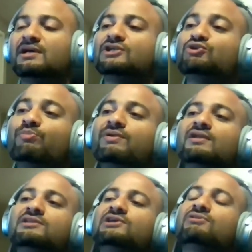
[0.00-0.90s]
To
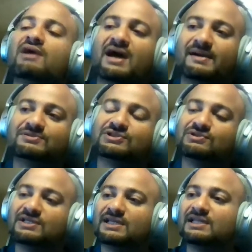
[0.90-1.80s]
build your apps, you
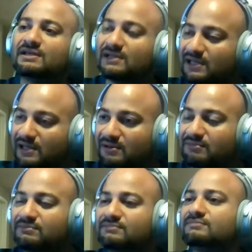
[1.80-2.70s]
need
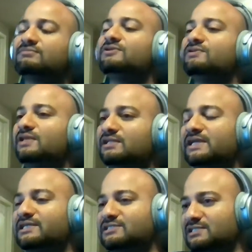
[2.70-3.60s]

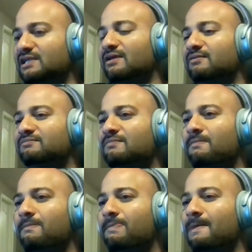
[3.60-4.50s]
the SDK,
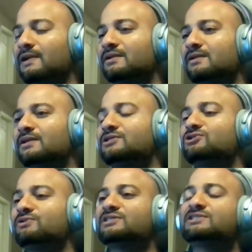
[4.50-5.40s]
right?
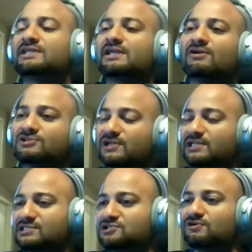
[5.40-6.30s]
So the SDK also
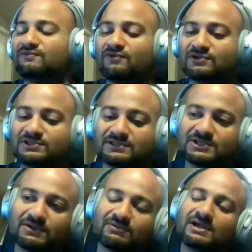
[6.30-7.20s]
has its own version,
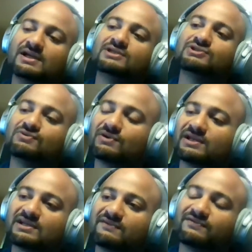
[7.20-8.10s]
so don't
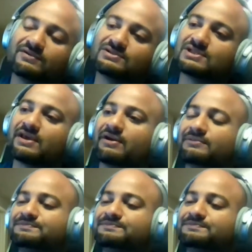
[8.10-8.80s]
get confused there.